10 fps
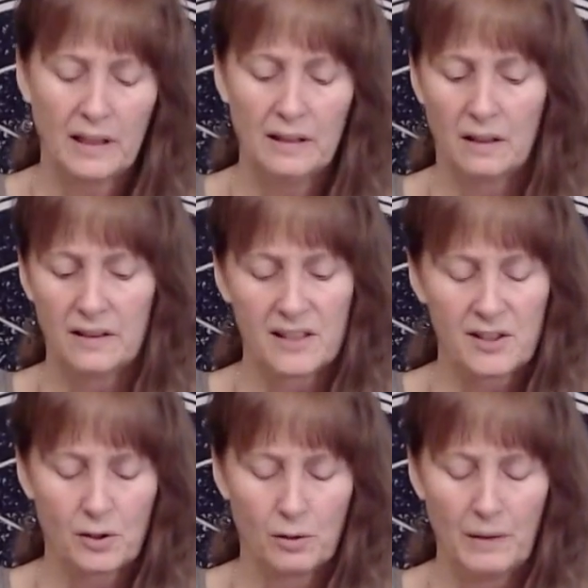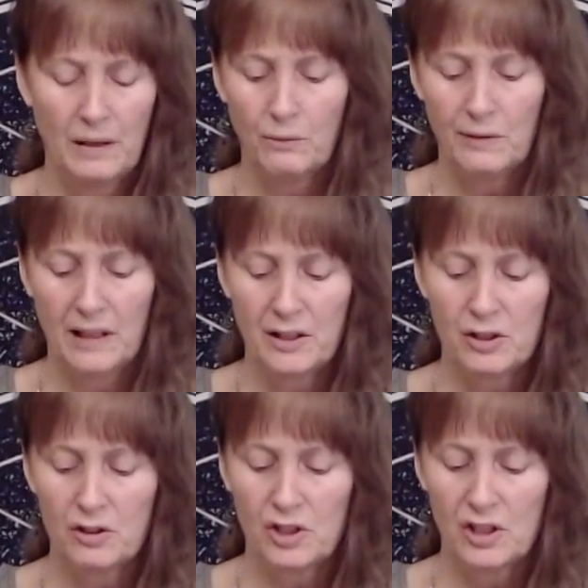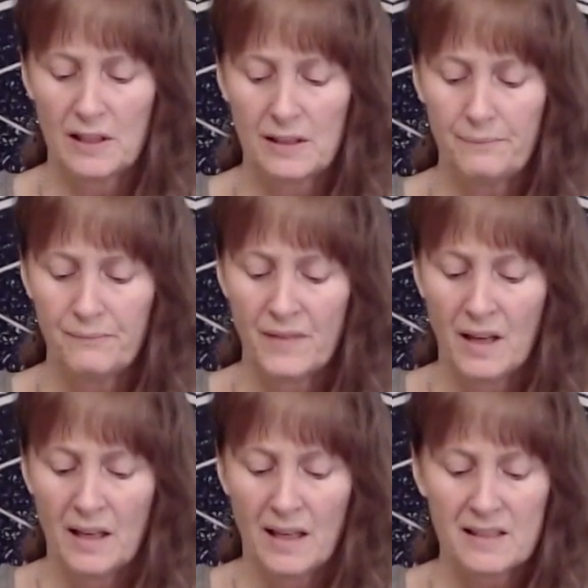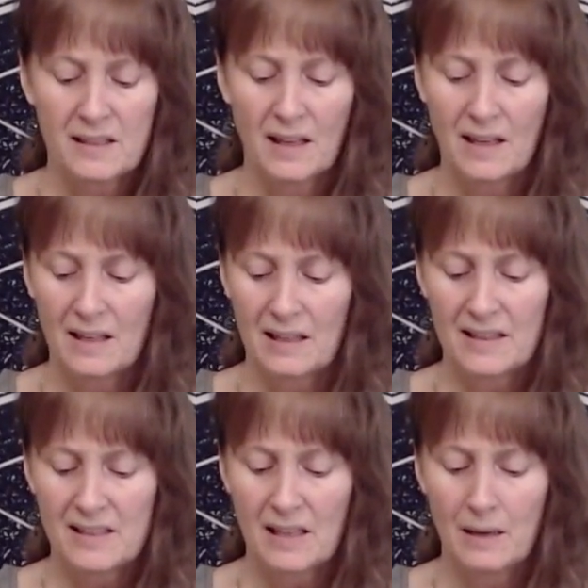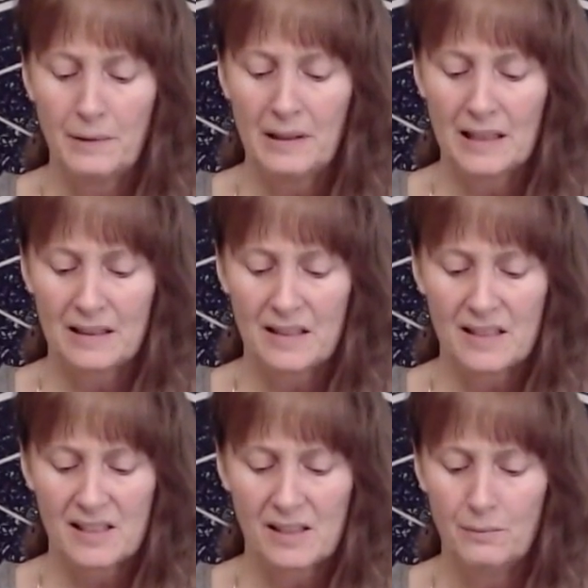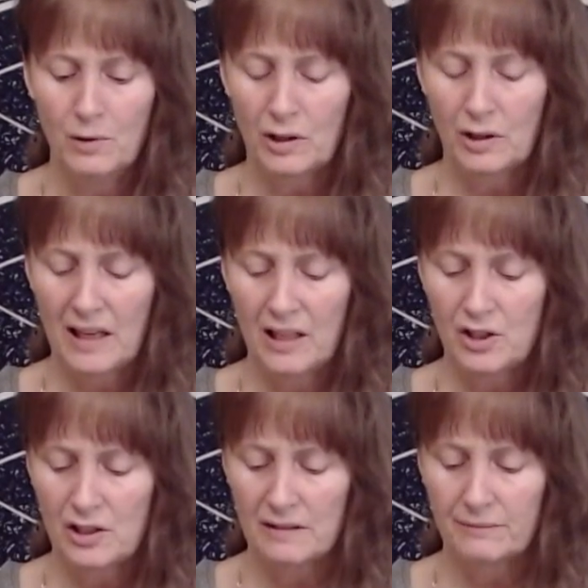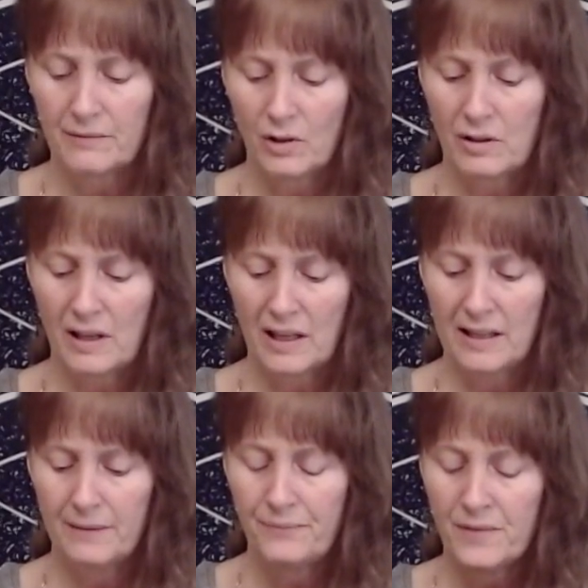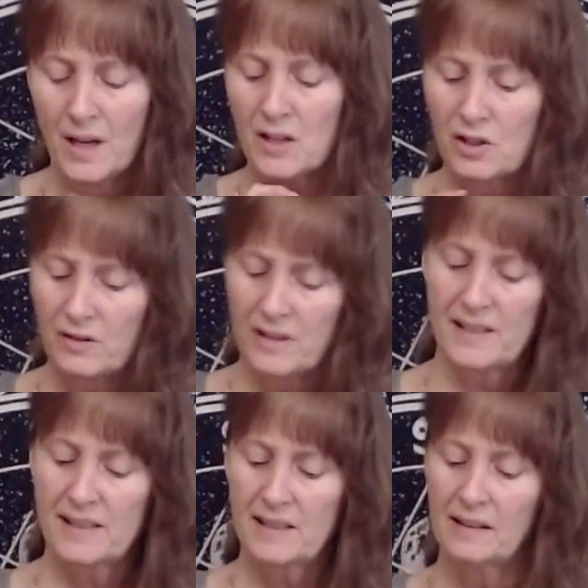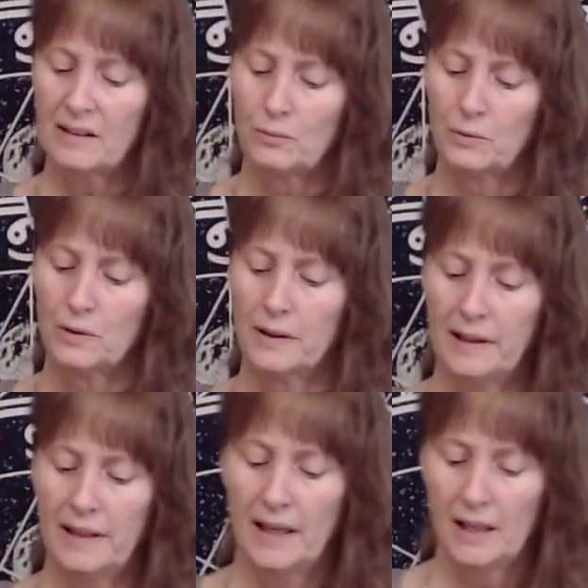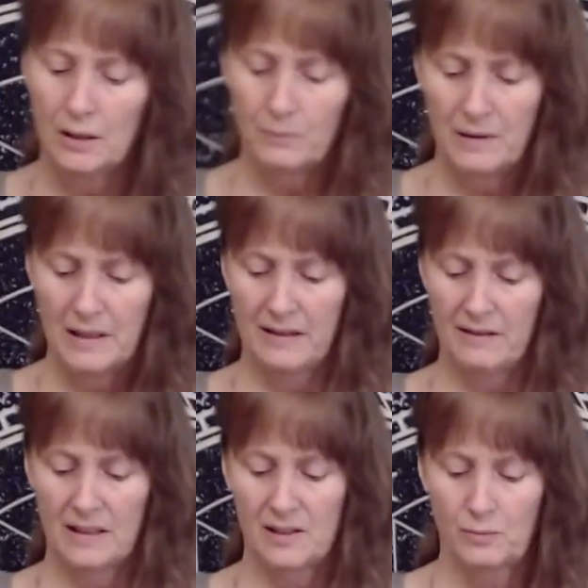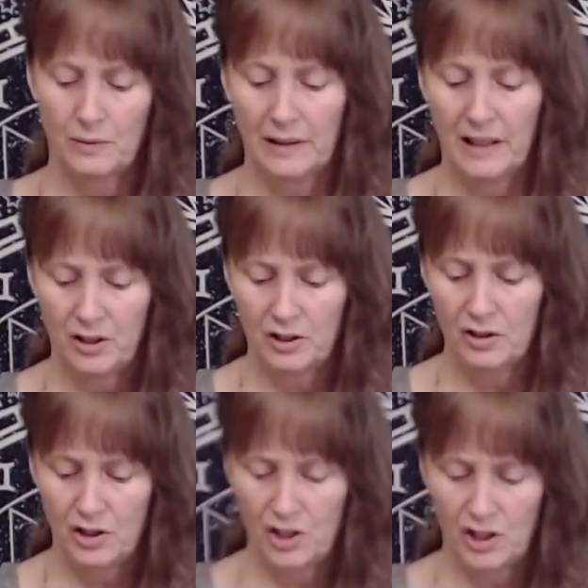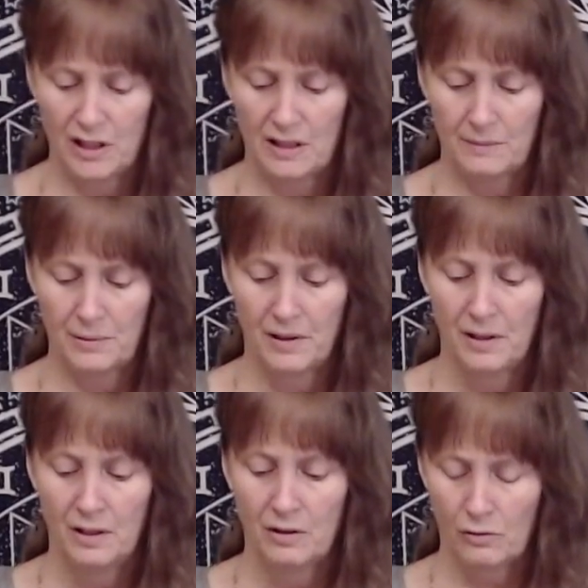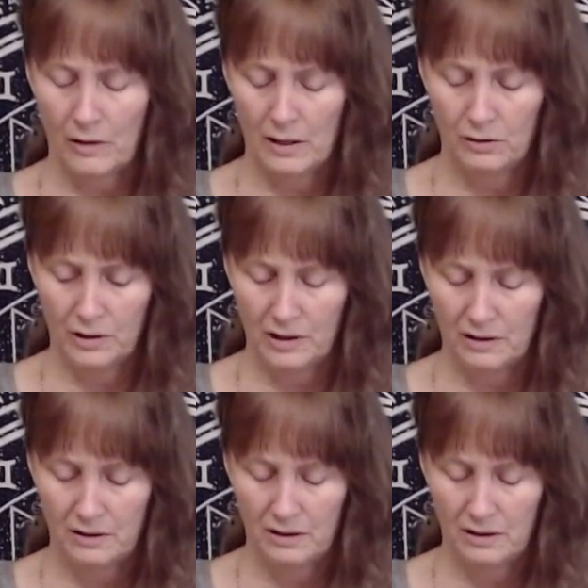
on this soulmate relationship, it's coming out of this communication, okay? So this is going to really help get this relationship grounded